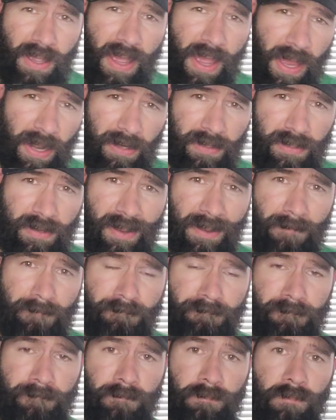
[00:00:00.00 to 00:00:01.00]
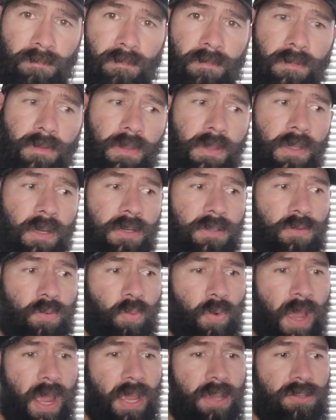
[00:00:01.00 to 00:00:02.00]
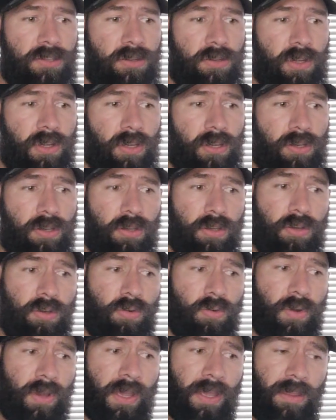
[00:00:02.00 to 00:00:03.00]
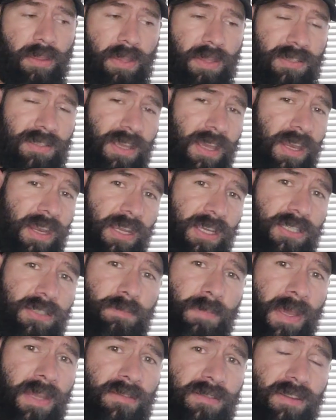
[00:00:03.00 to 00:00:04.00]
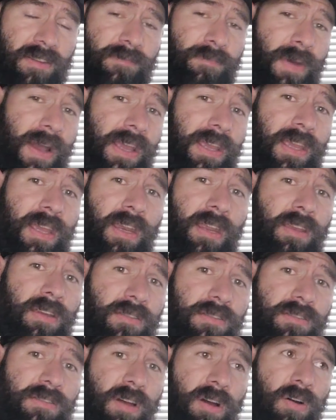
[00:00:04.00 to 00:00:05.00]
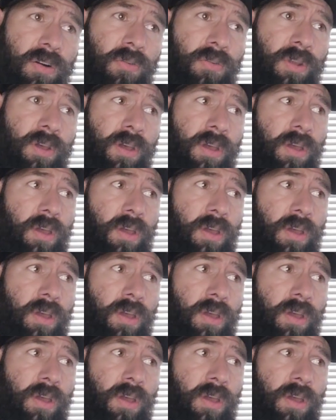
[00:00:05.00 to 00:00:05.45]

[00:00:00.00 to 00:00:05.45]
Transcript: ahead of time. There's ways you can do this inexpensive by getting a stone